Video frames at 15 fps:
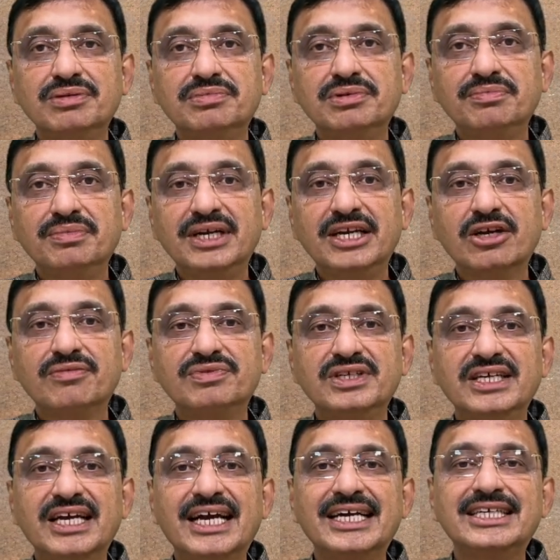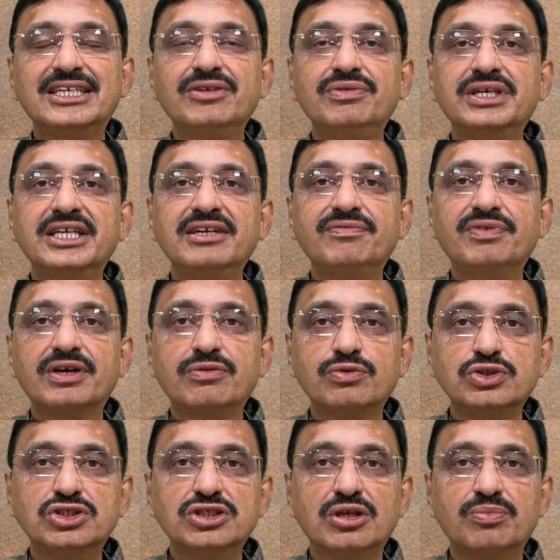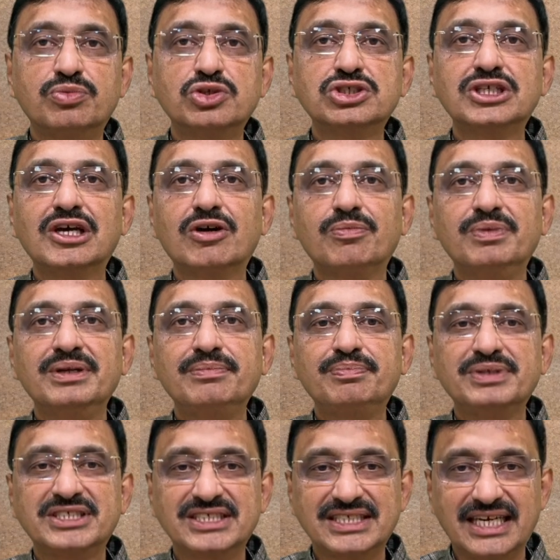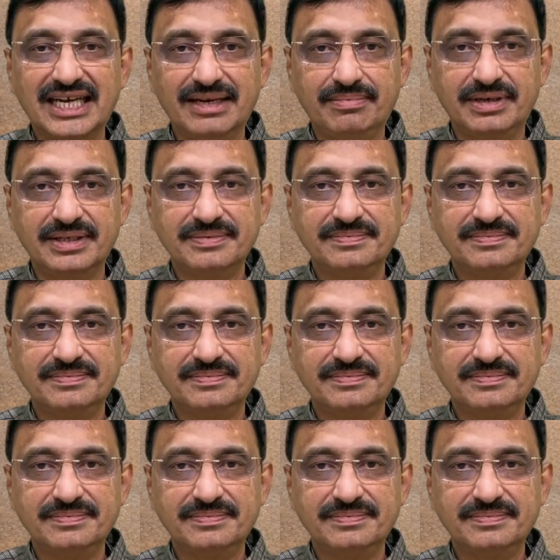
be made of the activity for which the books have been prescribed.